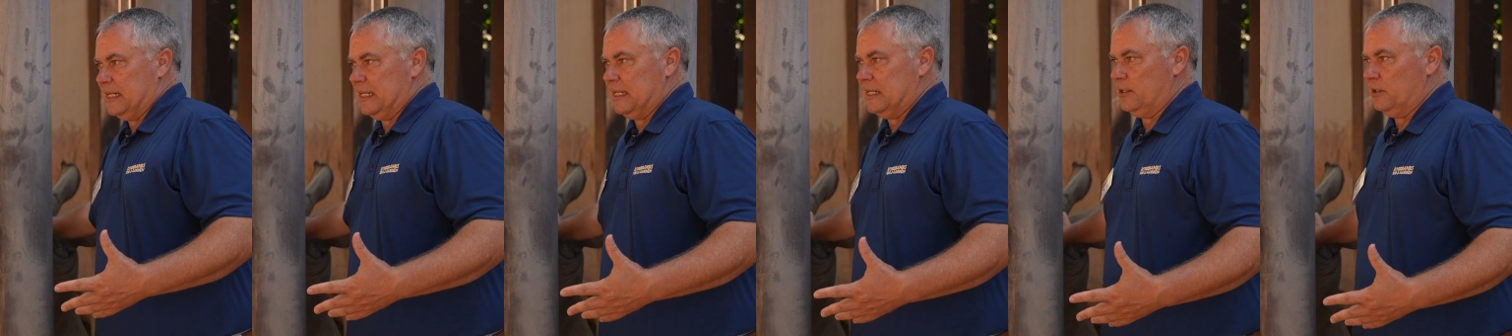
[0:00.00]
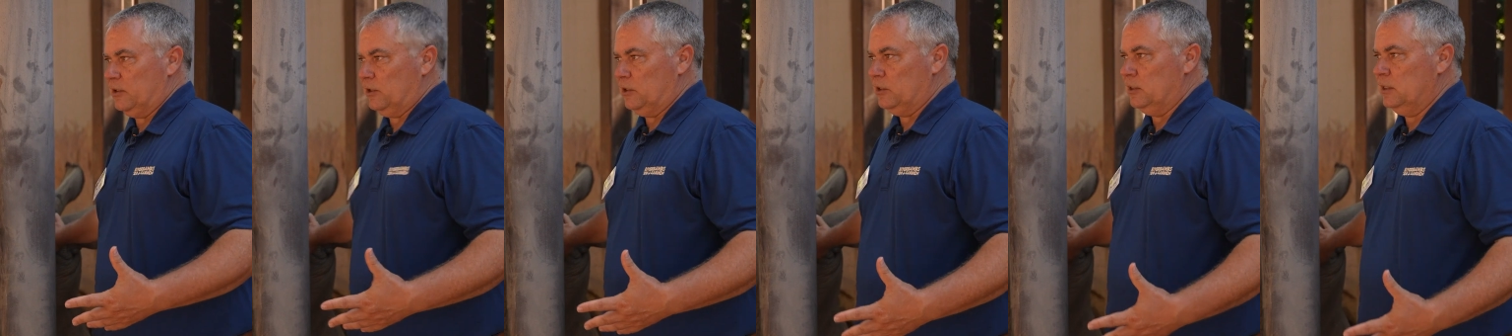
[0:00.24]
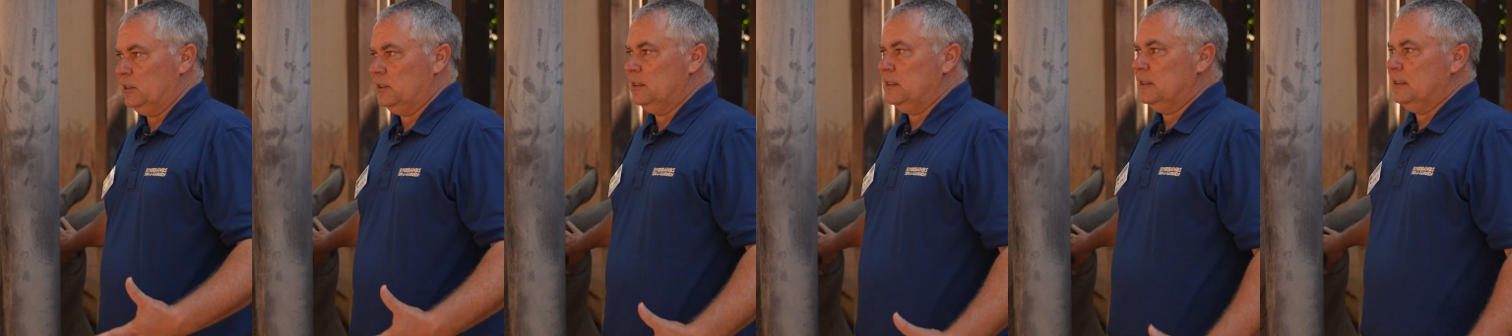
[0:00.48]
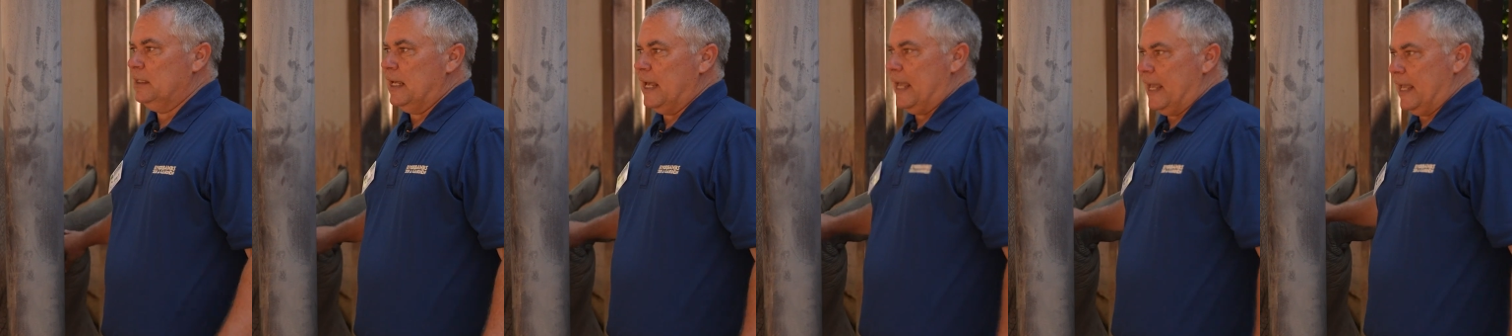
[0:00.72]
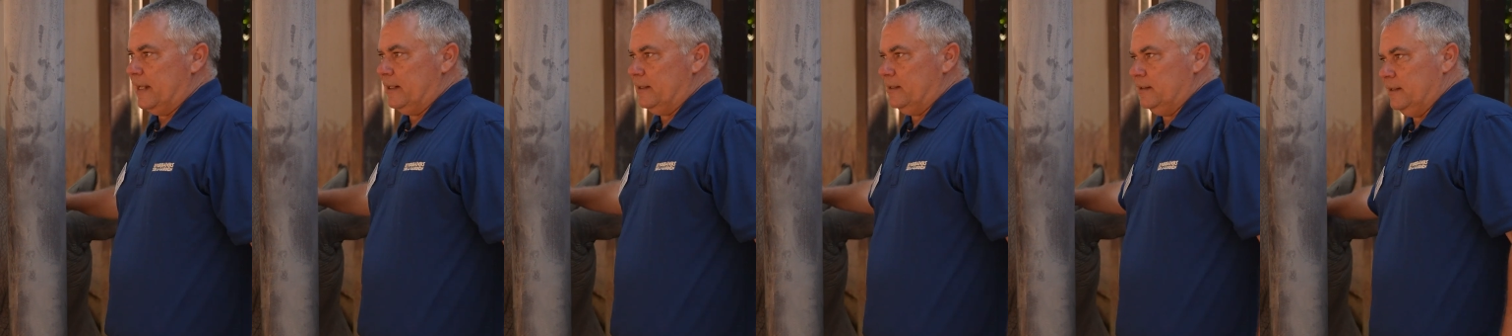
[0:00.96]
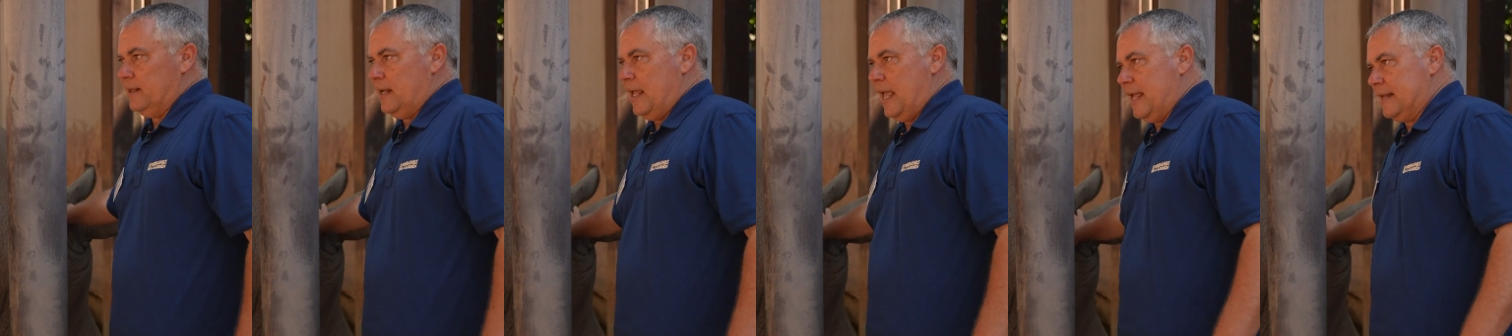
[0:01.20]
a needle and,
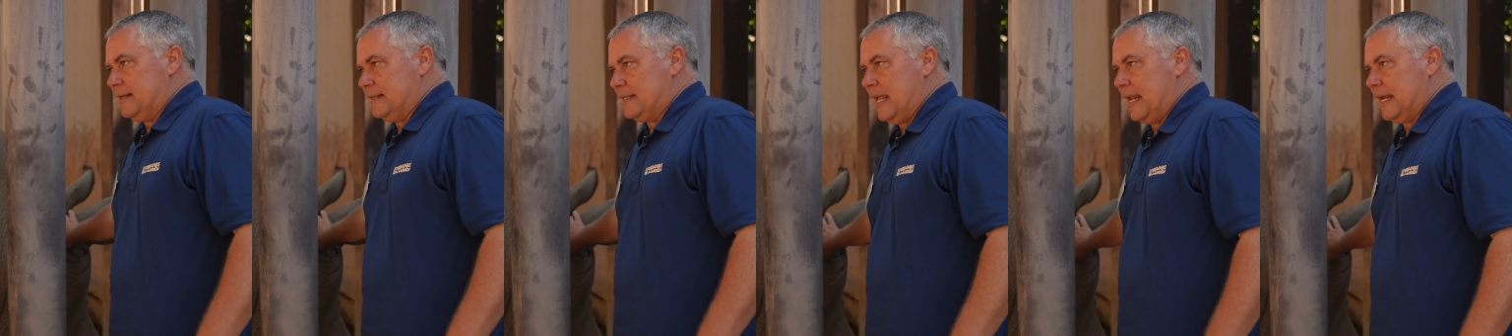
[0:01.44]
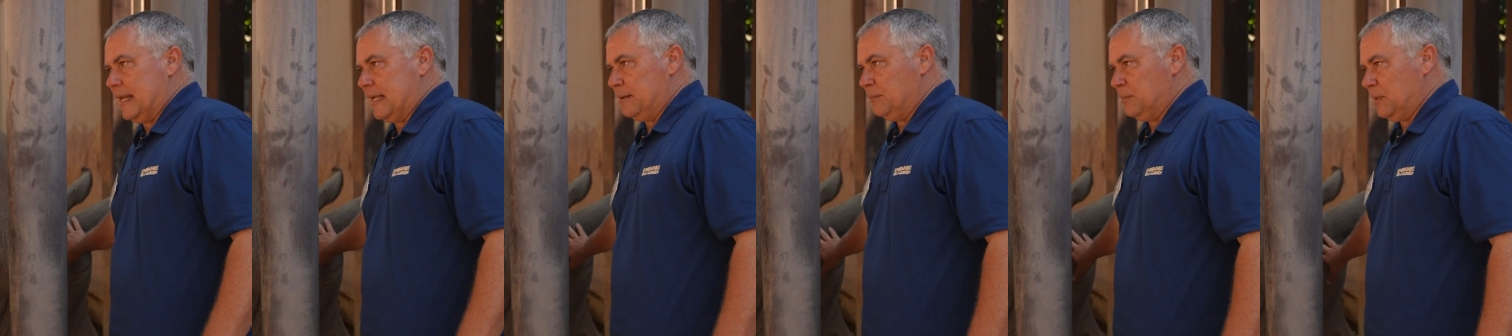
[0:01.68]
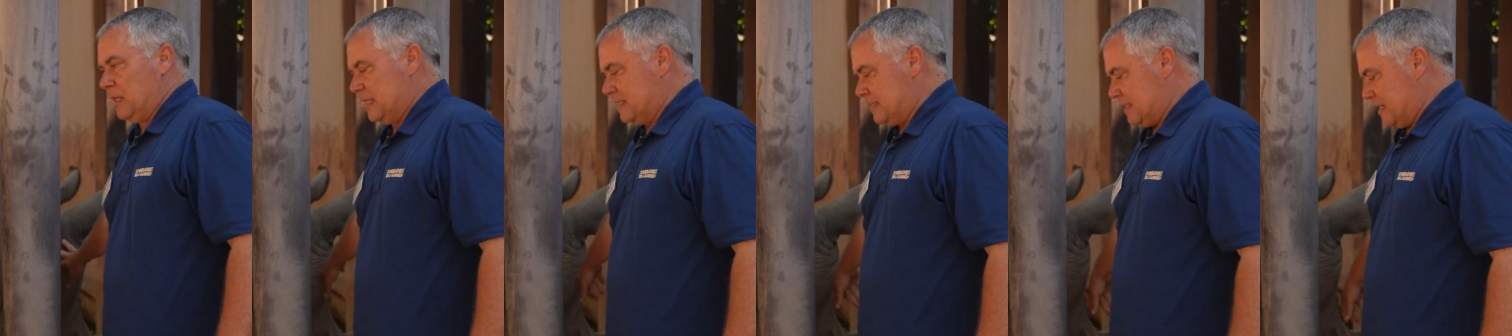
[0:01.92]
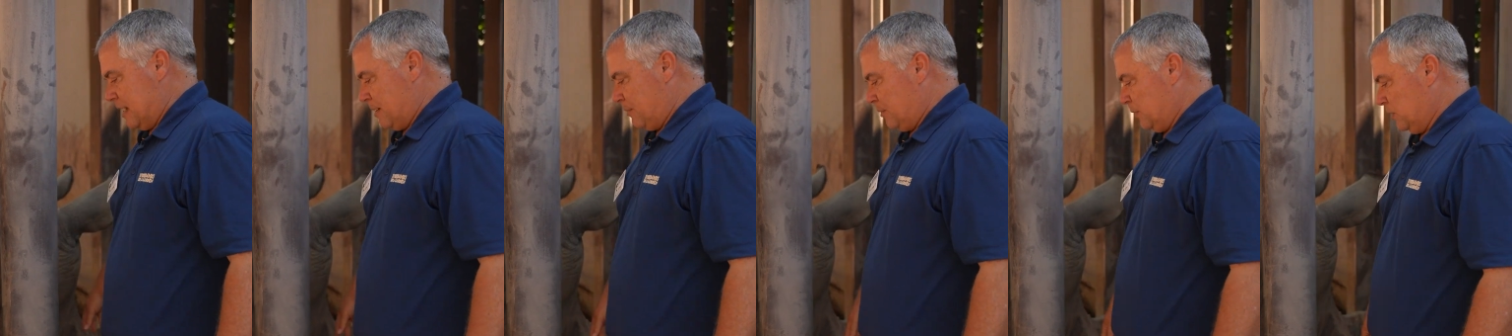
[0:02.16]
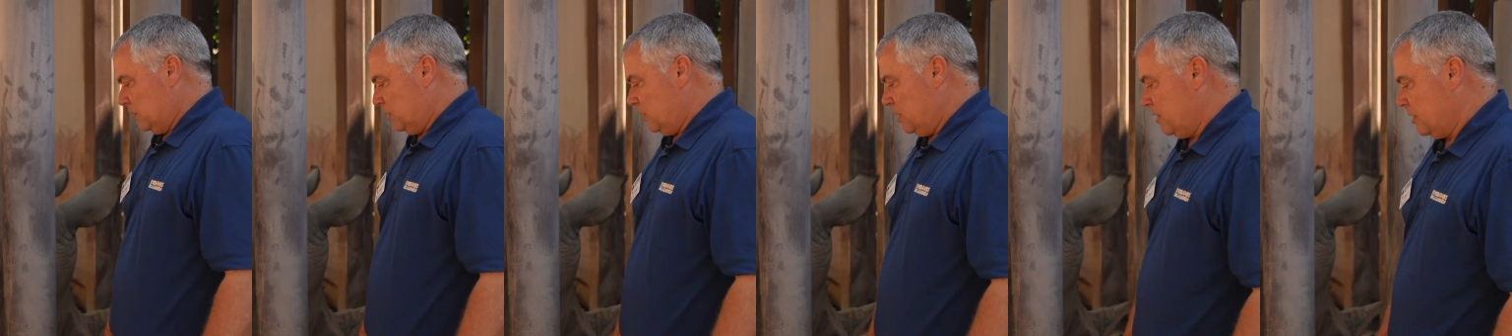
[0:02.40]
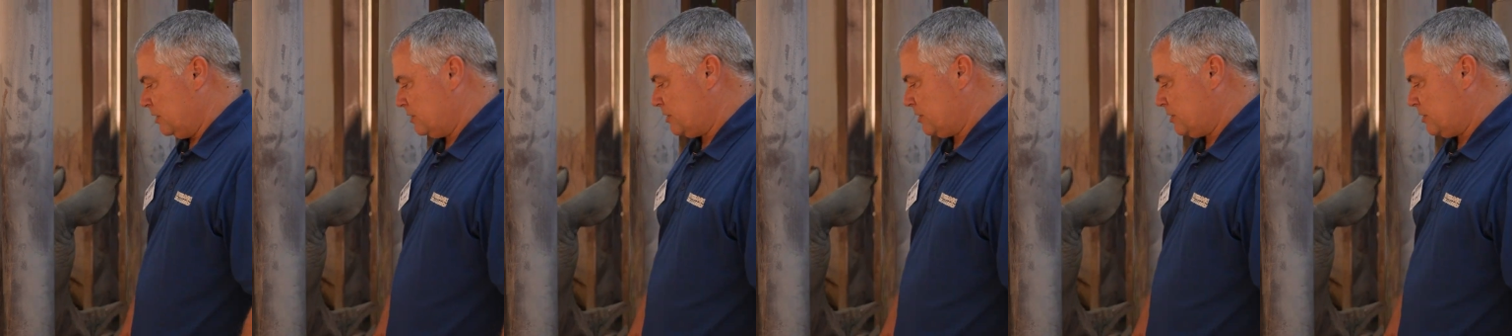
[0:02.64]
and getting a blood sample.